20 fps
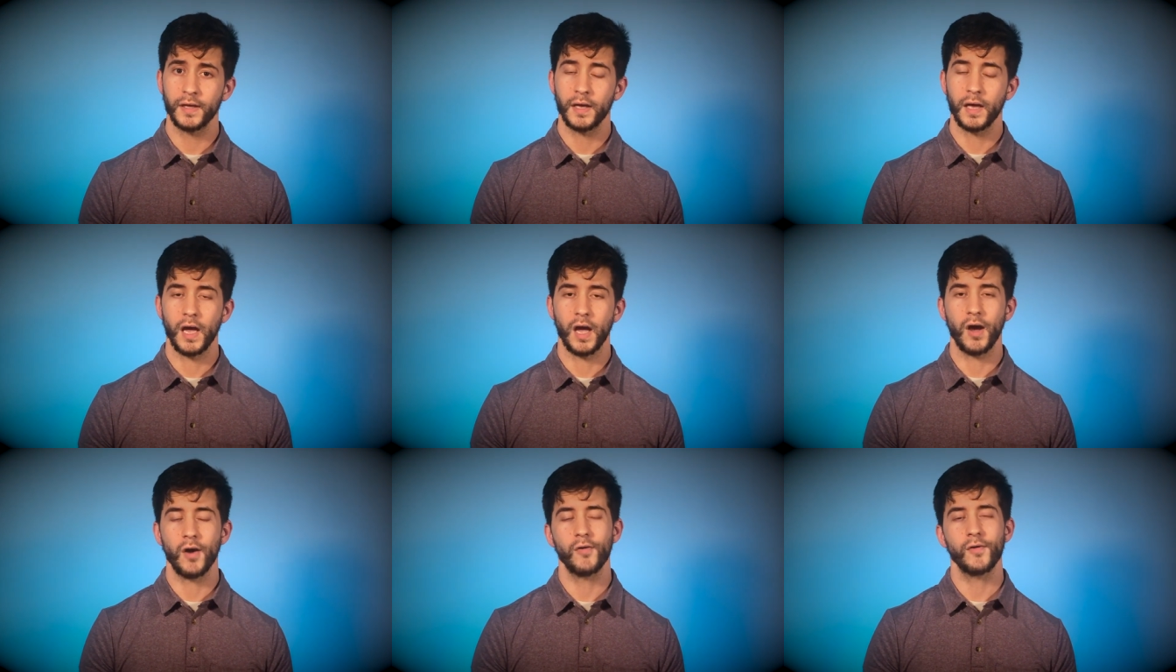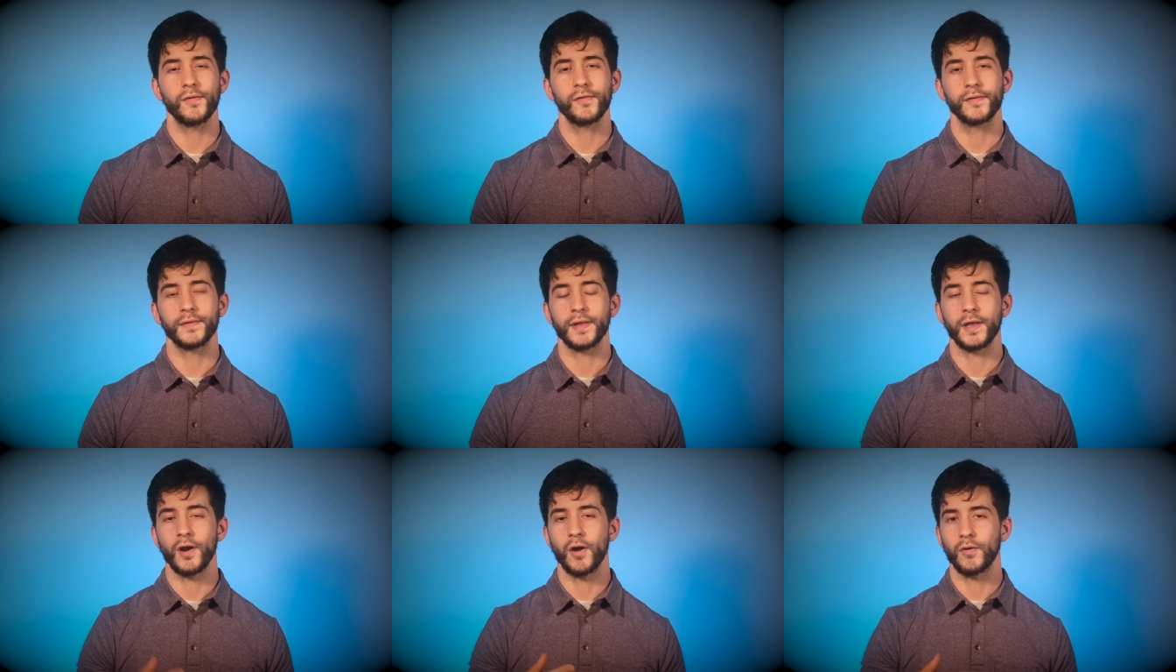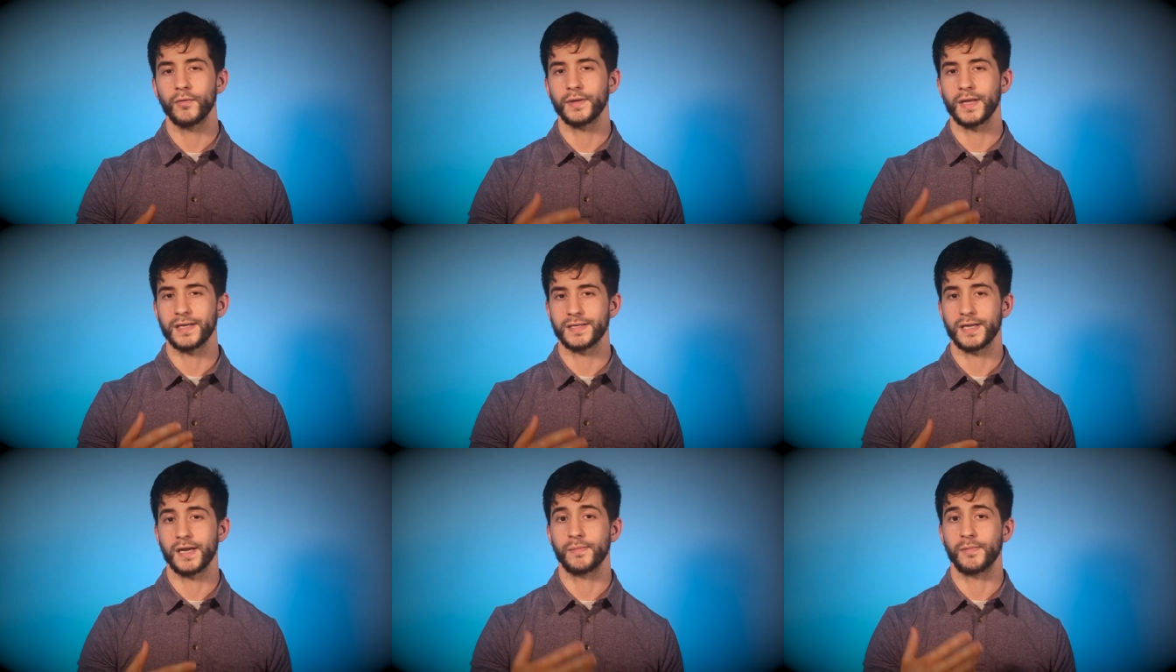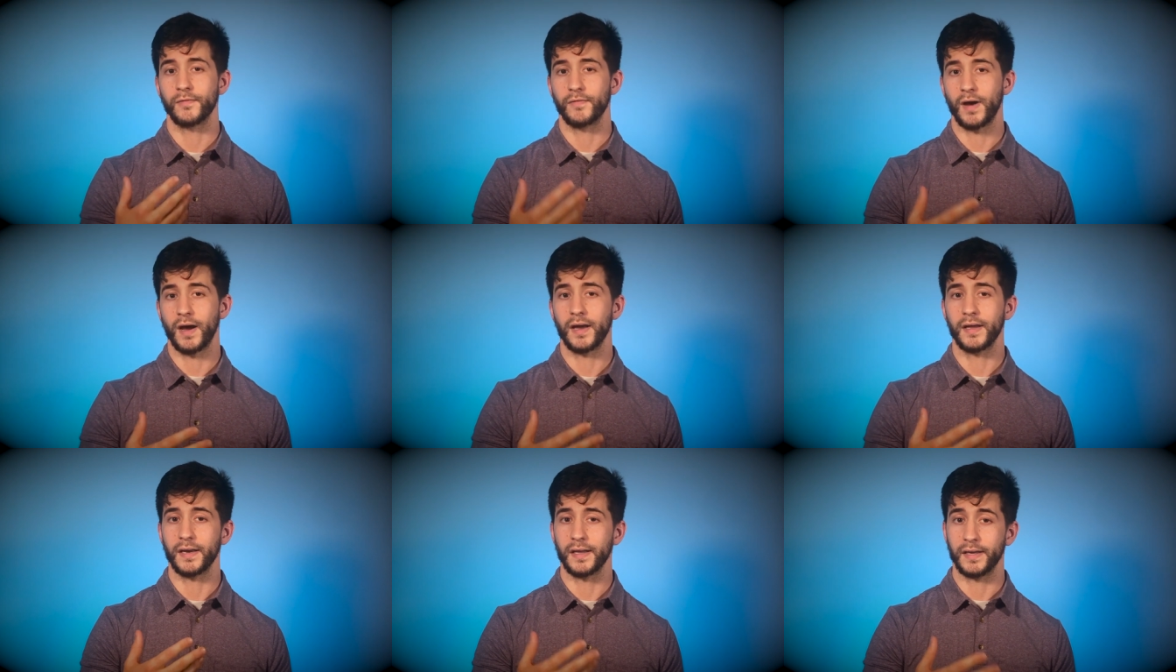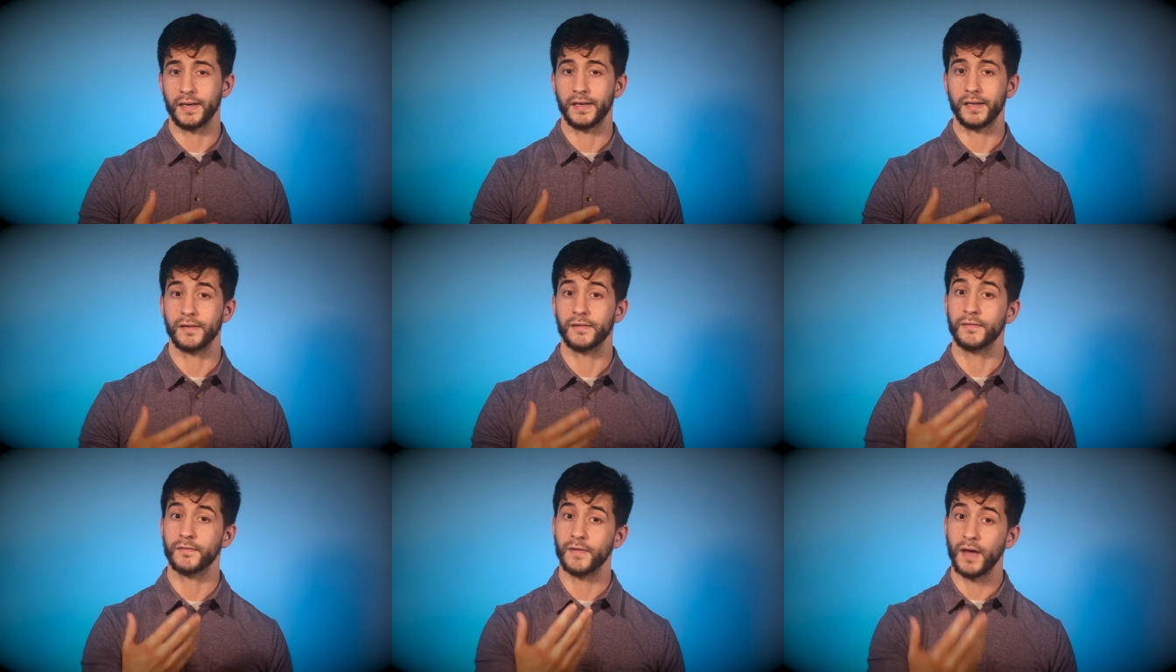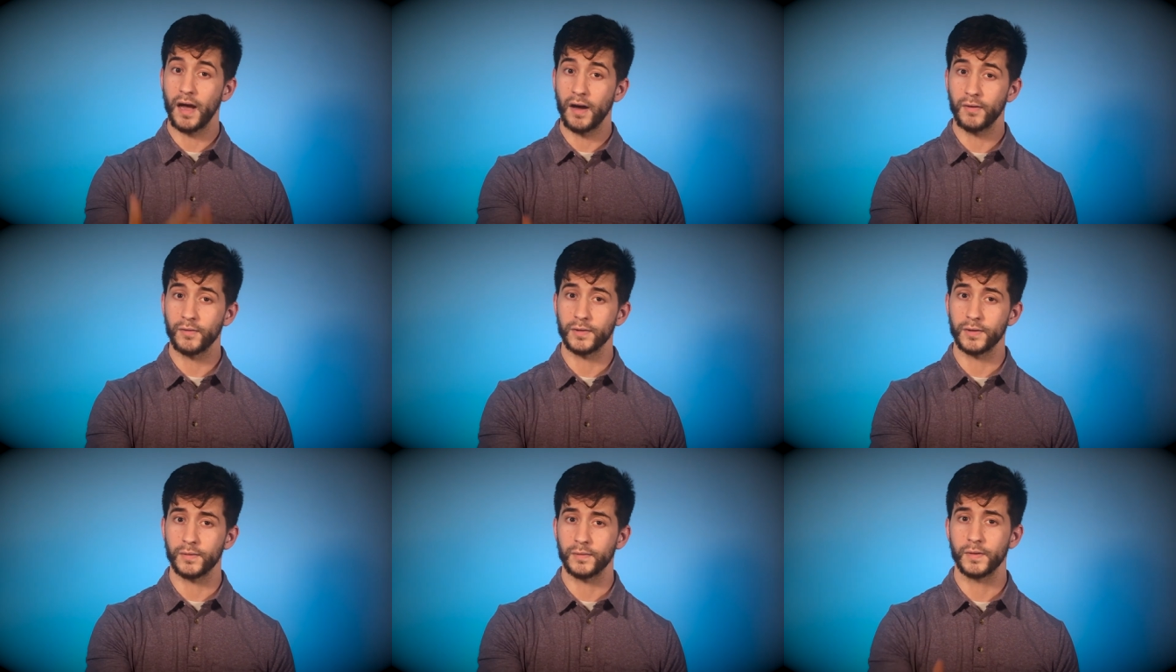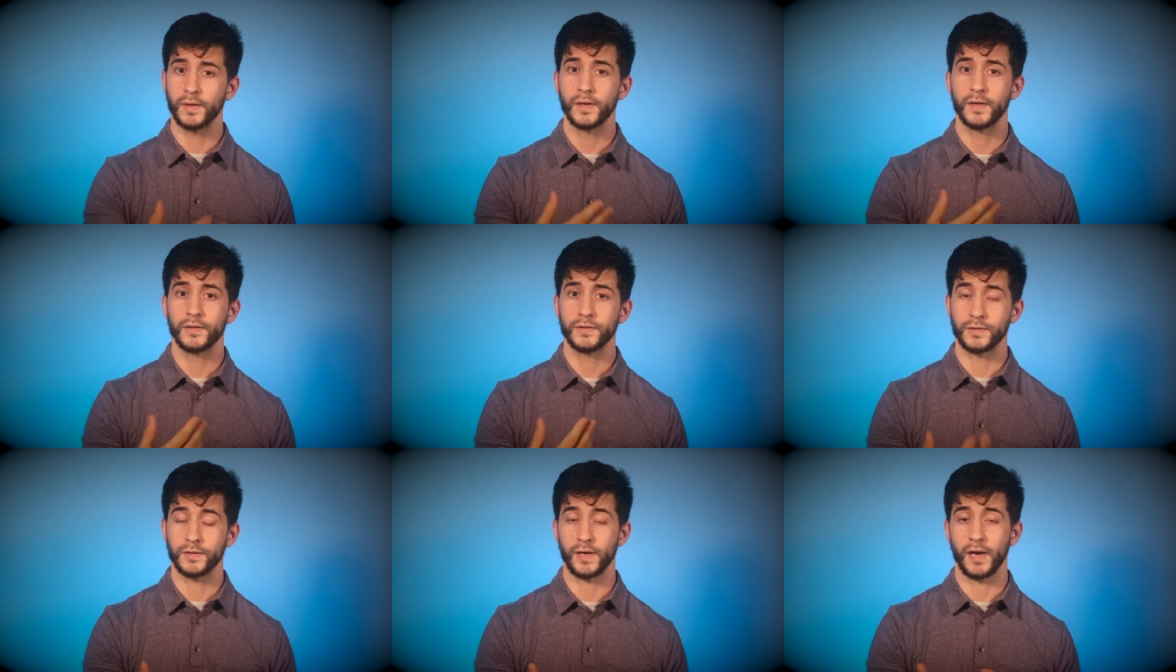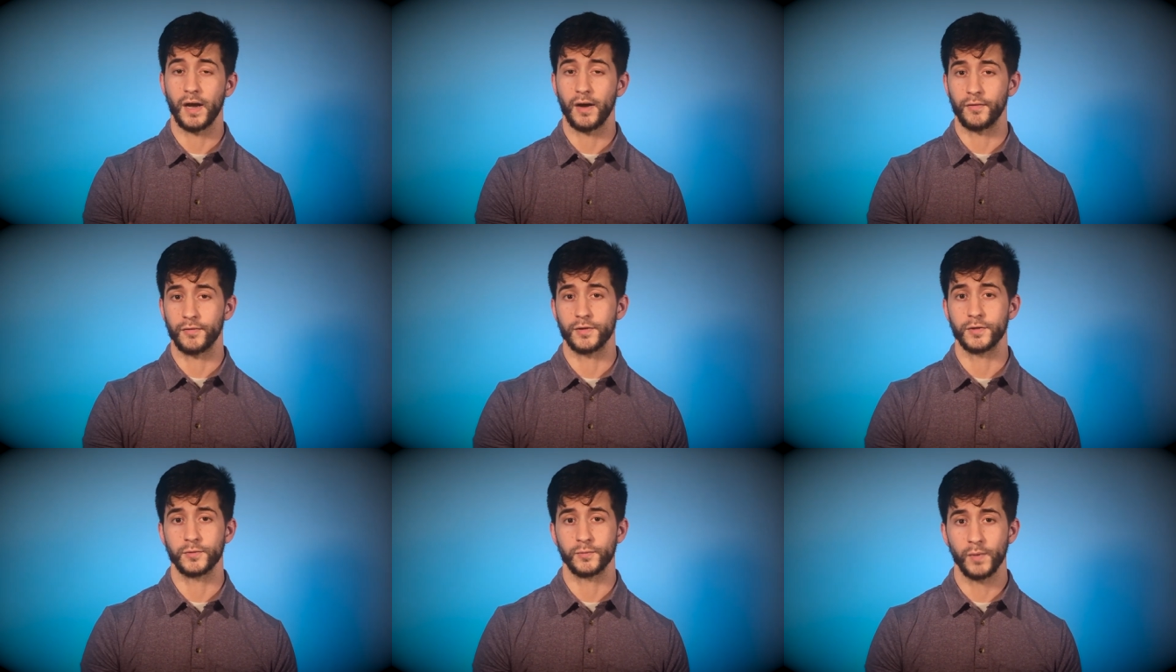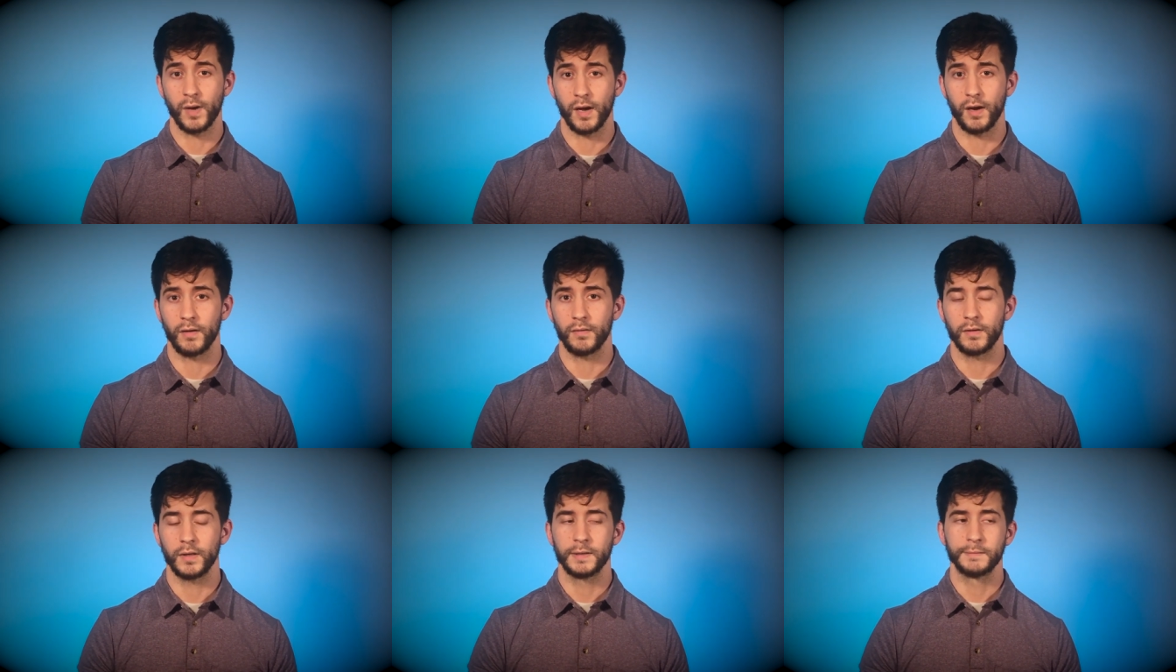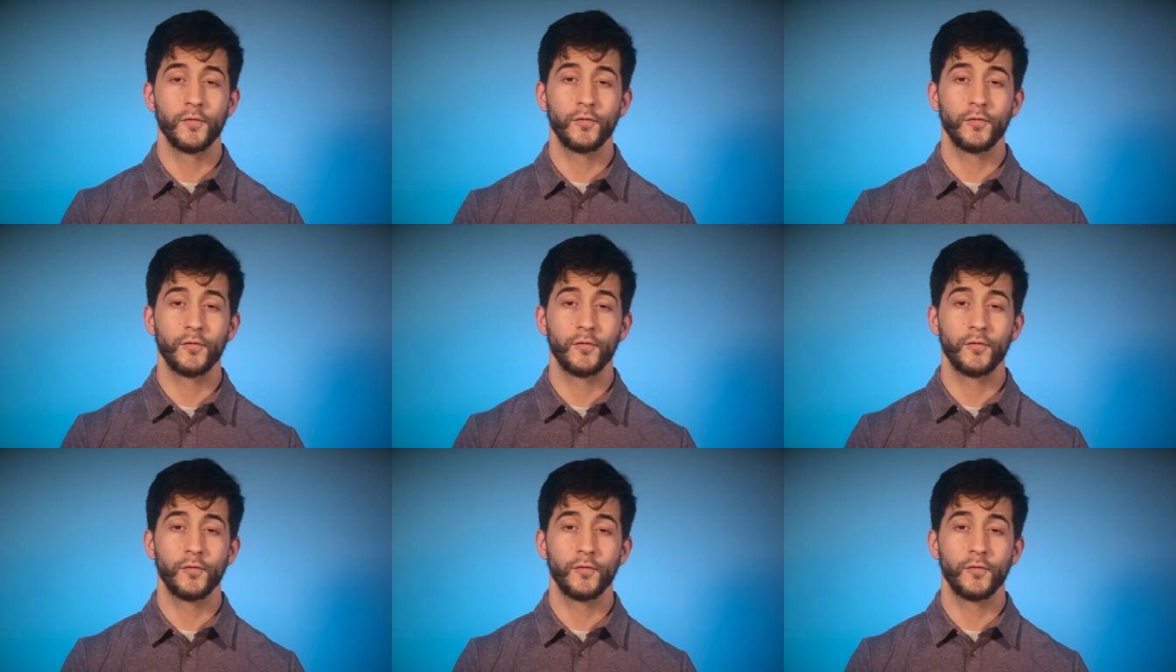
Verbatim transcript: However, they don't necessarily provide any value to your health as well.